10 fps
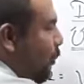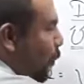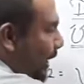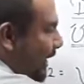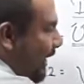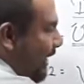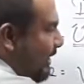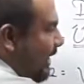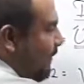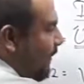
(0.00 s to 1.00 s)
2
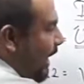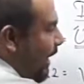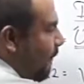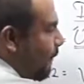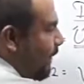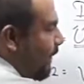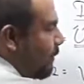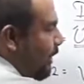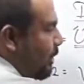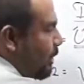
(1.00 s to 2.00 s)
victories, then we have
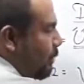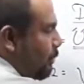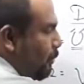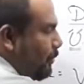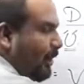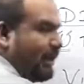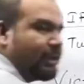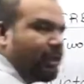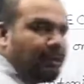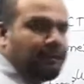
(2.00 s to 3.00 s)
V22.
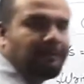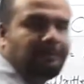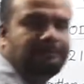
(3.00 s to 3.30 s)
Yes or no?